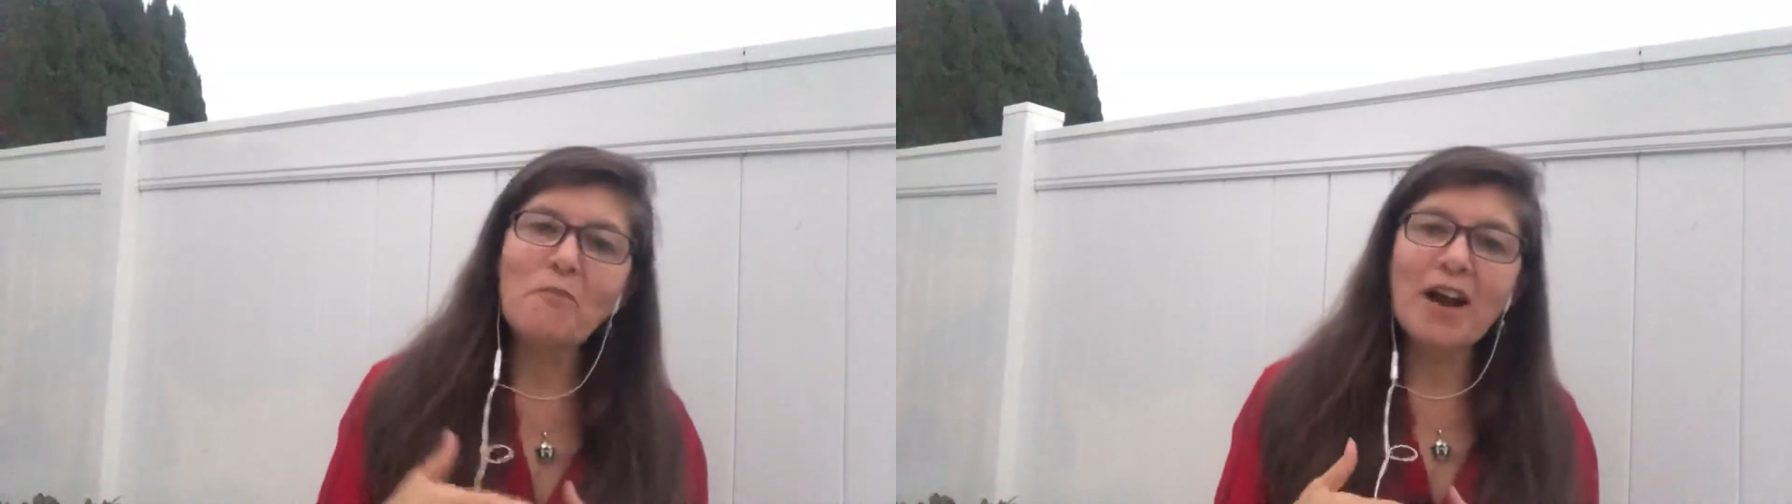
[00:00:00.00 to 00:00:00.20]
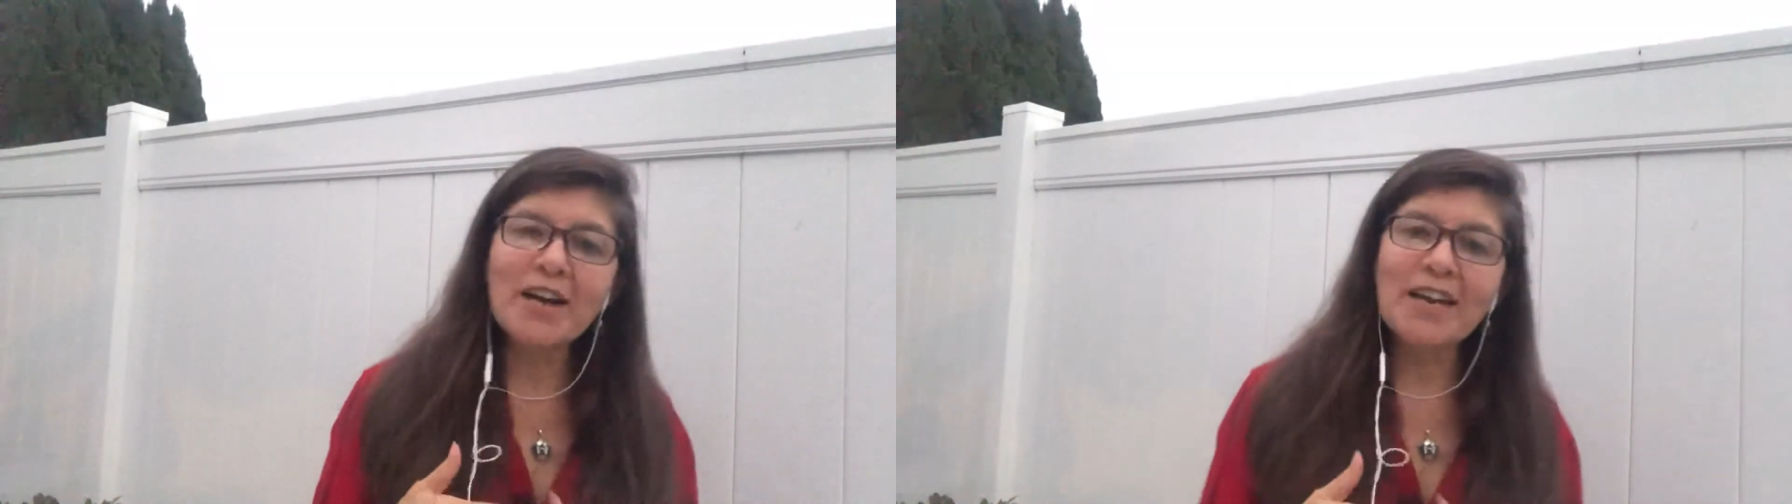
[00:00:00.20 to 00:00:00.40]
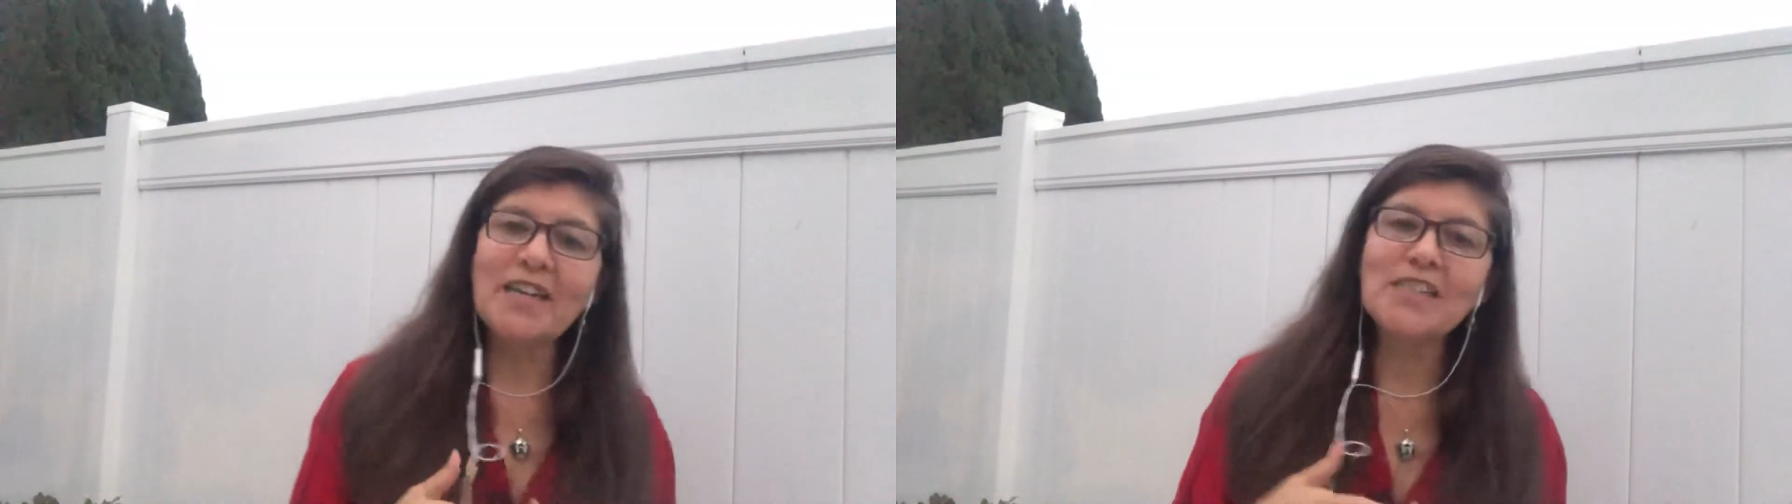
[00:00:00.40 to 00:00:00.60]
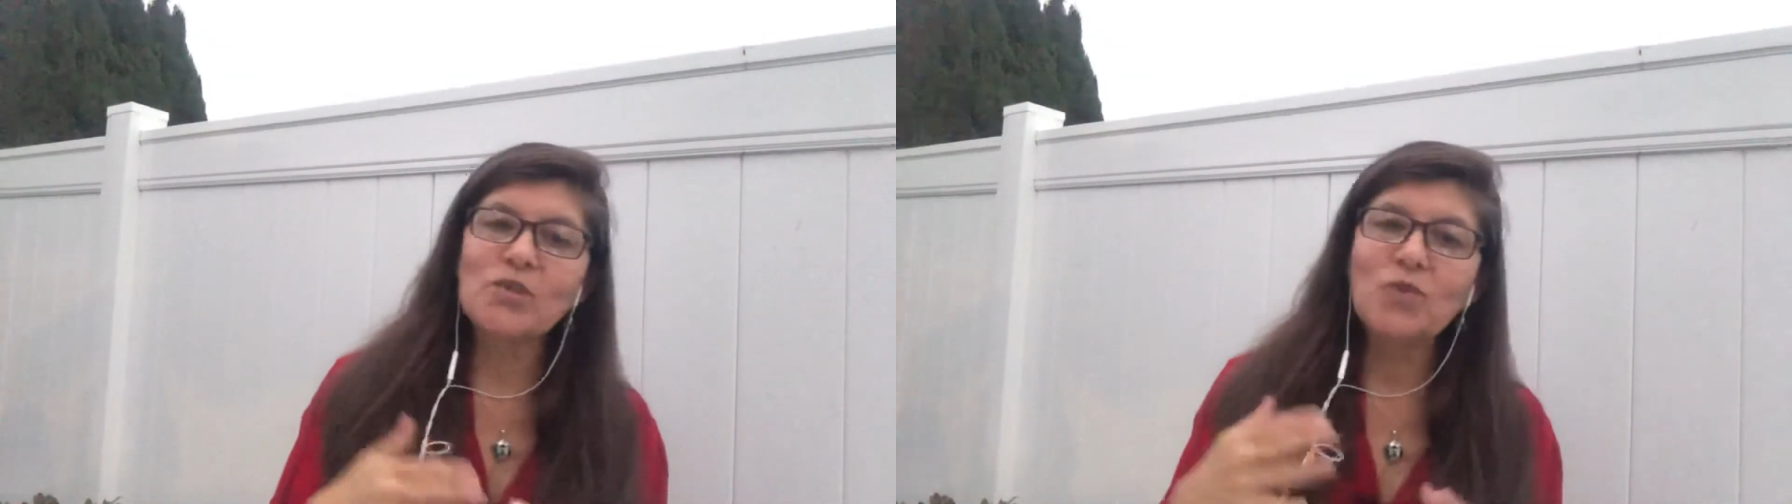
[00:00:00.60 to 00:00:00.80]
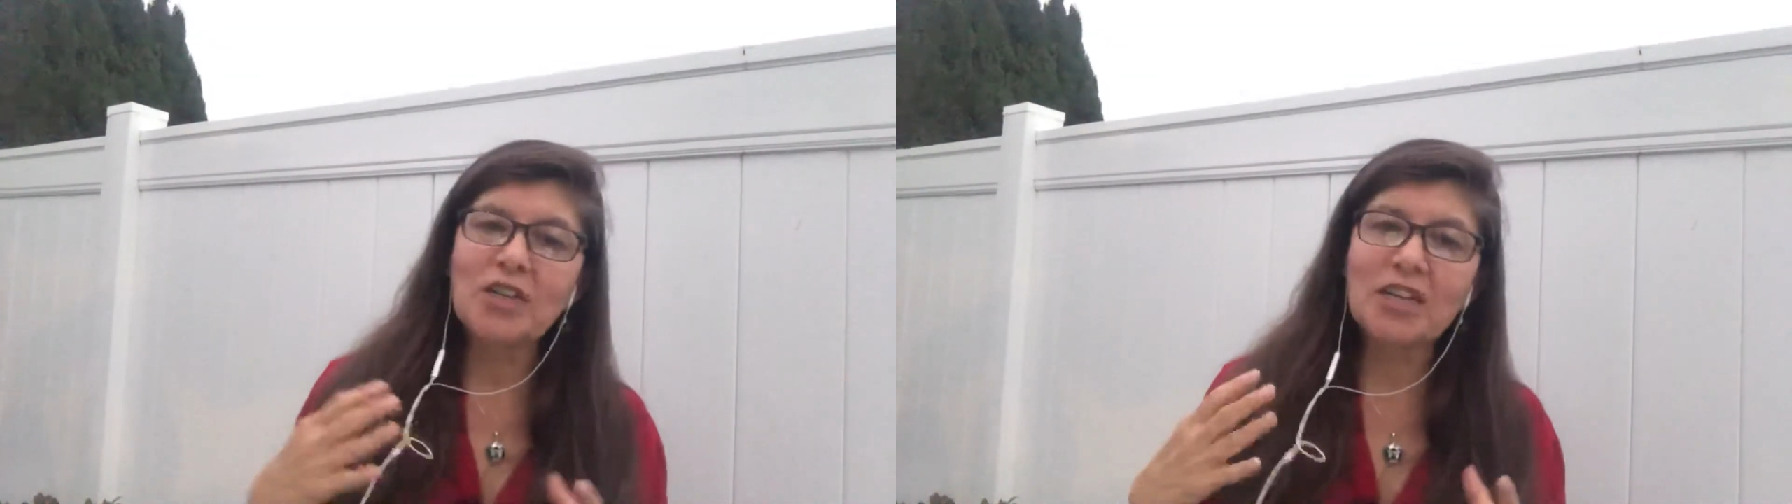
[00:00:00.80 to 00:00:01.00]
market is where